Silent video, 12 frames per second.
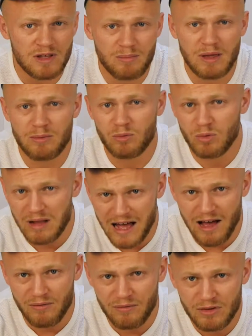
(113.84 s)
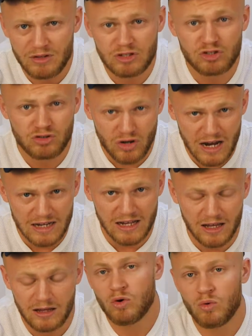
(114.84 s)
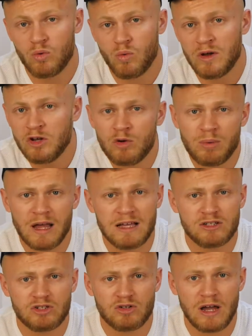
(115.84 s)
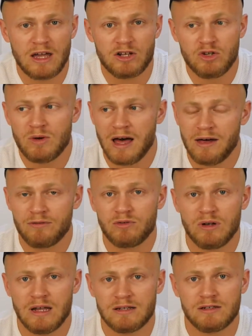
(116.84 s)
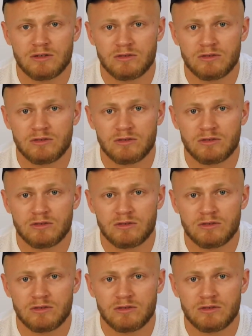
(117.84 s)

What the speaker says: that people will have trading. When you place a trade, you have to let it